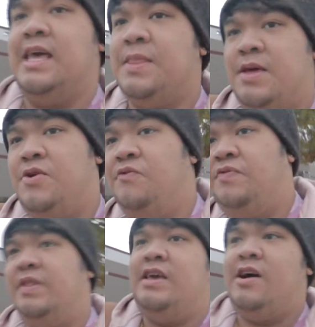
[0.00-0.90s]
and then
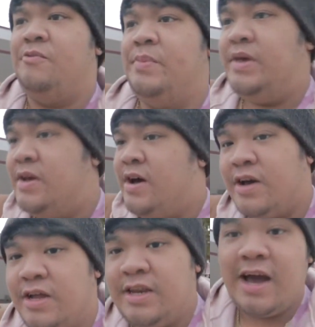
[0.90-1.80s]
hopefully I'll be
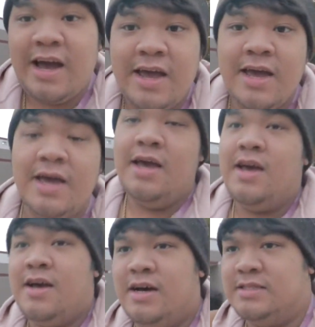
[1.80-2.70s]
a good guy.
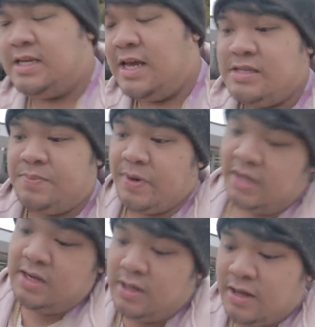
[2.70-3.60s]
Today, it's
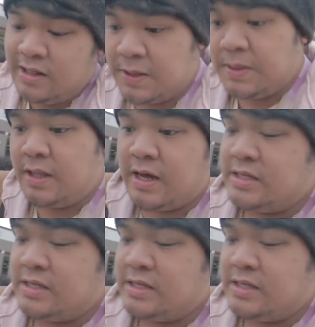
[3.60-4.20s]
pretty lengthy, like I